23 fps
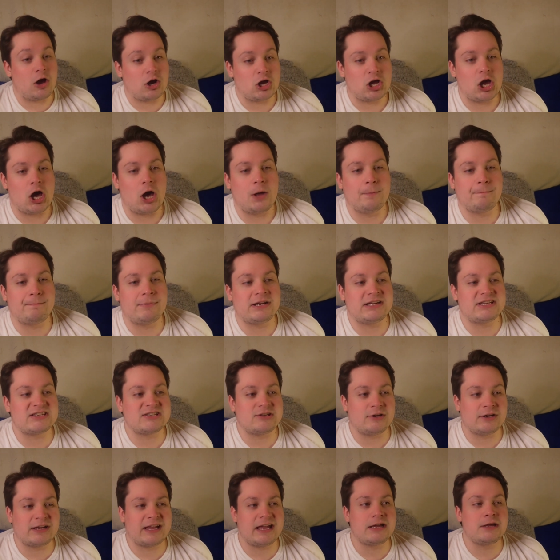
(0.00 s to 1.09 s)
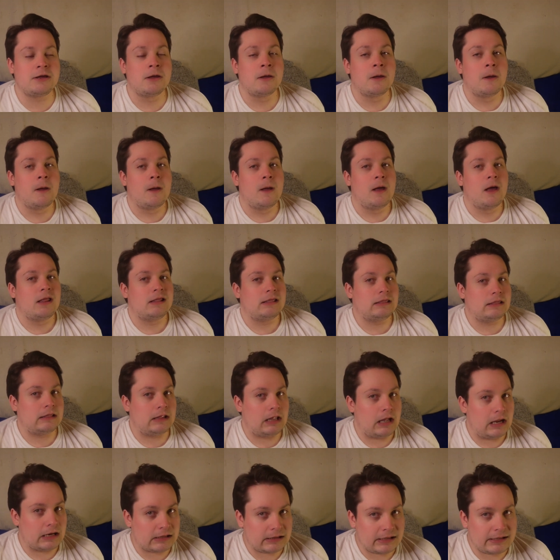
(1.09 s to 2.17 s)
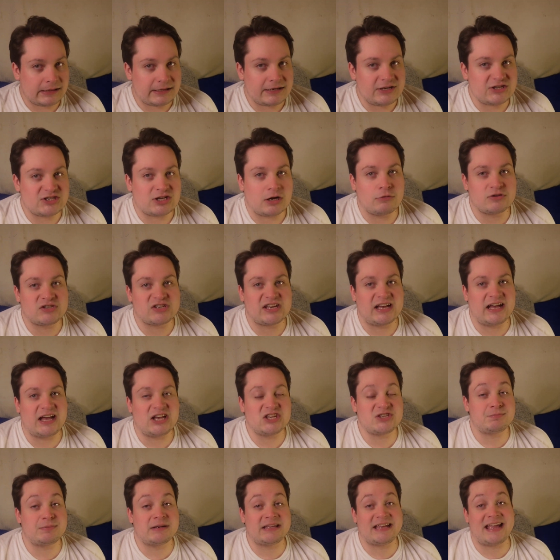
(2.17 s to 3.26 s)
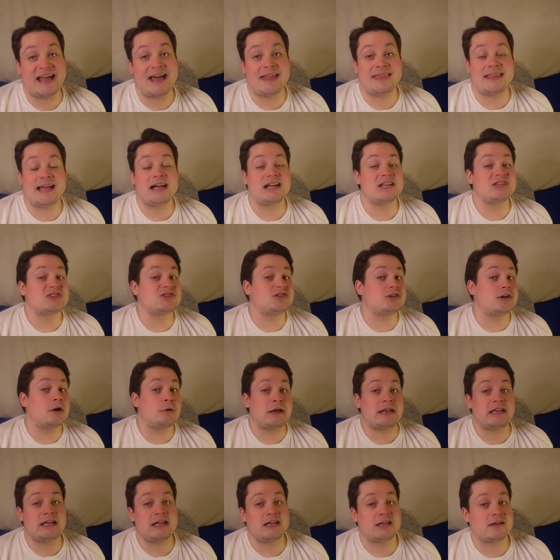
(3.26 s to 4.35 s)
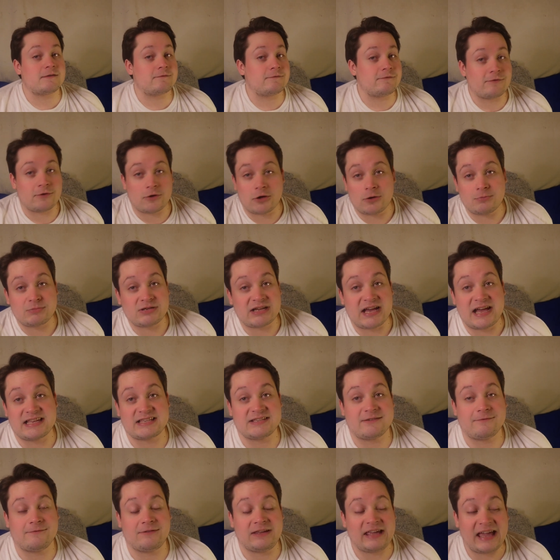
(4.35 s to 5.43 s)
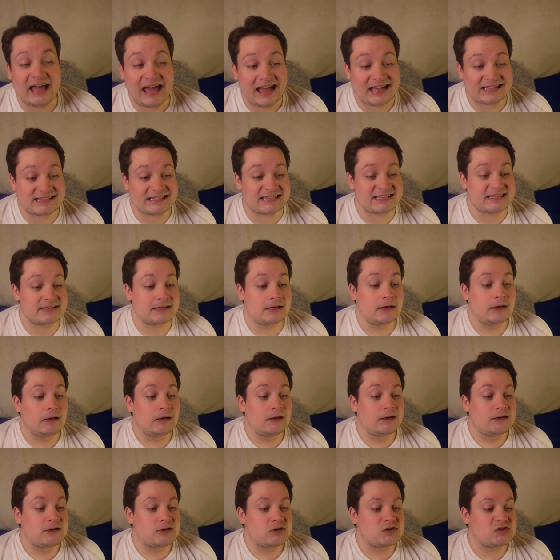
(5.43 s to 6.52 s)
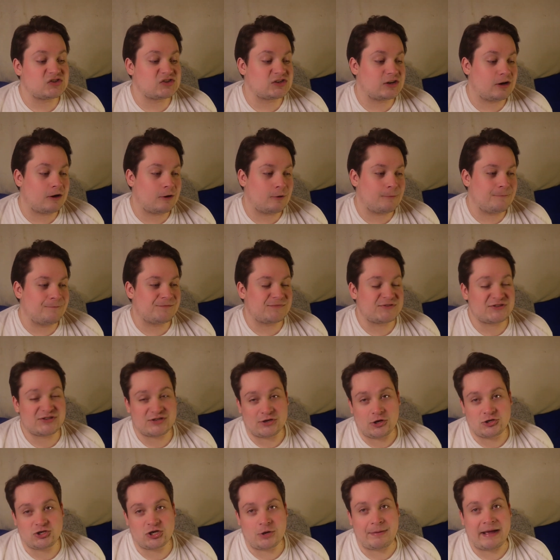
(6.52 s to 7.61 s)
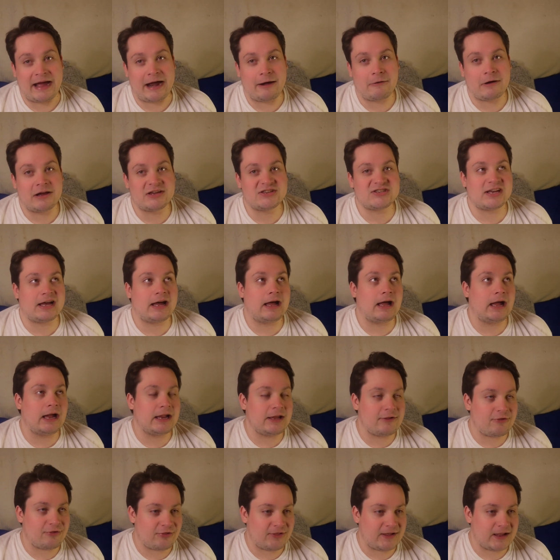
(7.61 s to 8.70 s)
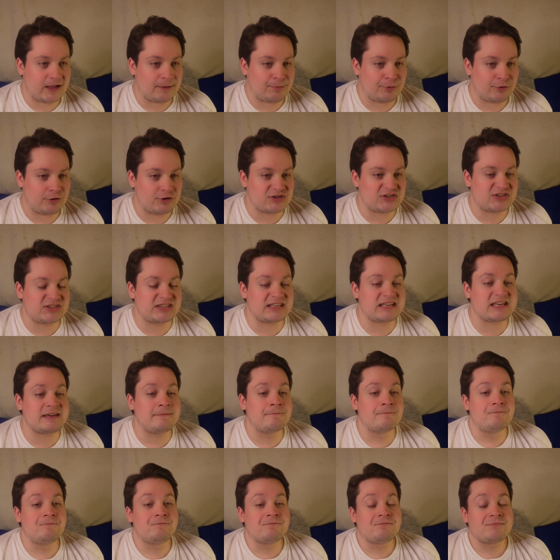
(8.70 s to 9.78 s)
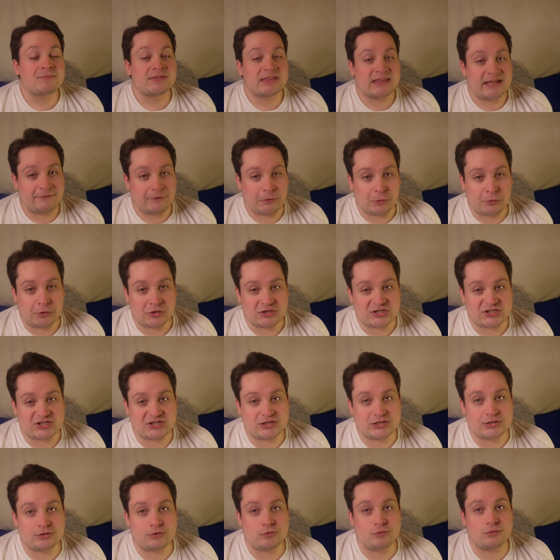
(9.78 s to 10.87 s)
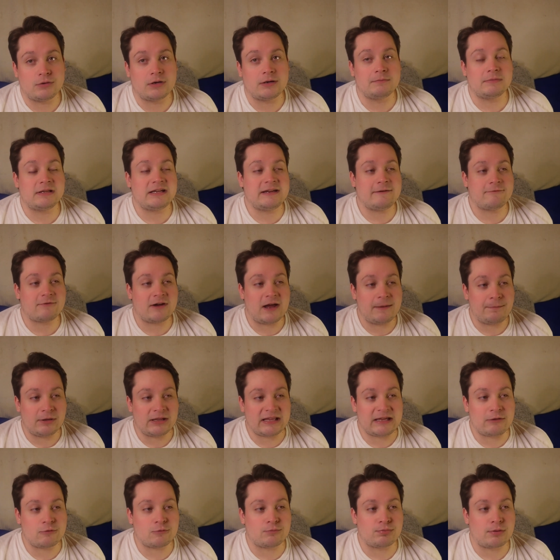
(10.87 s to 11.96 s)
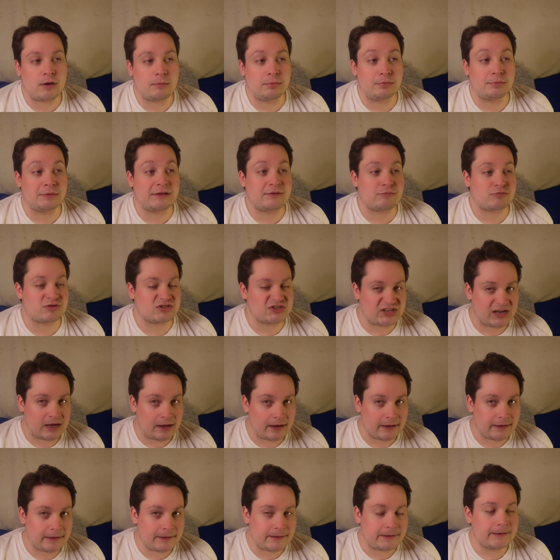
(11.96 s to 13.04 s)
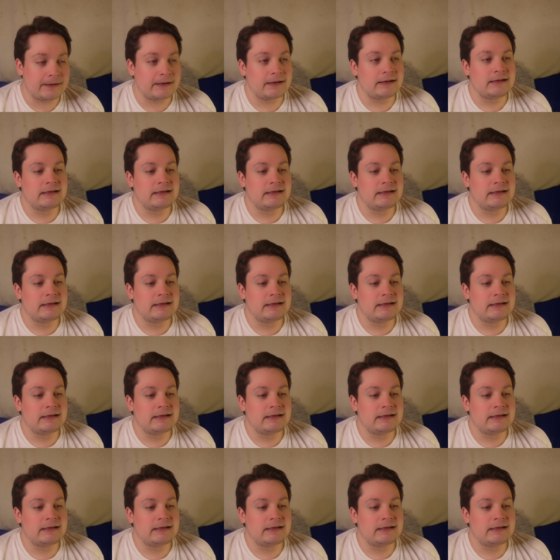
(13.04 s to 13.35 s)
Ocon, but it's looking likely that he's going to Haas, but again, that is nowhere near confirmed as of yet. So, Sergio Perez, I think personally, if he were to um, leave Red Bull, he would probably retire.